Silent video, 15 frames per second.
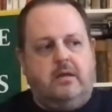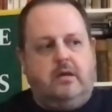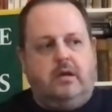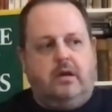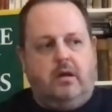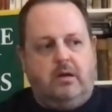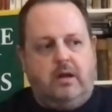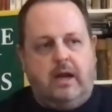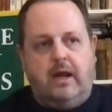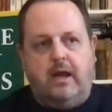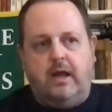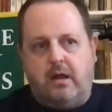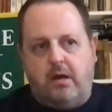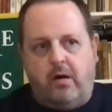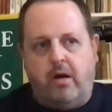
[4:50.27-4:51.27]
you know, nearly a
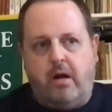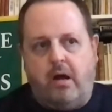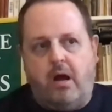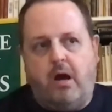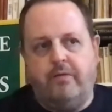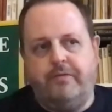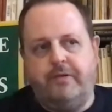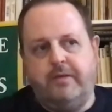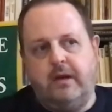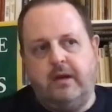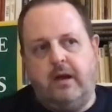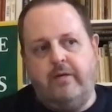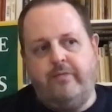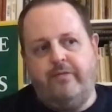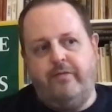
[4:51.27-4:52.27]
year and a half in the
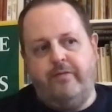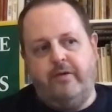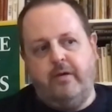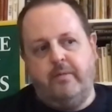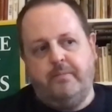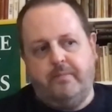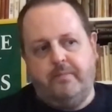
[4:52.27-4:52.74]
life of a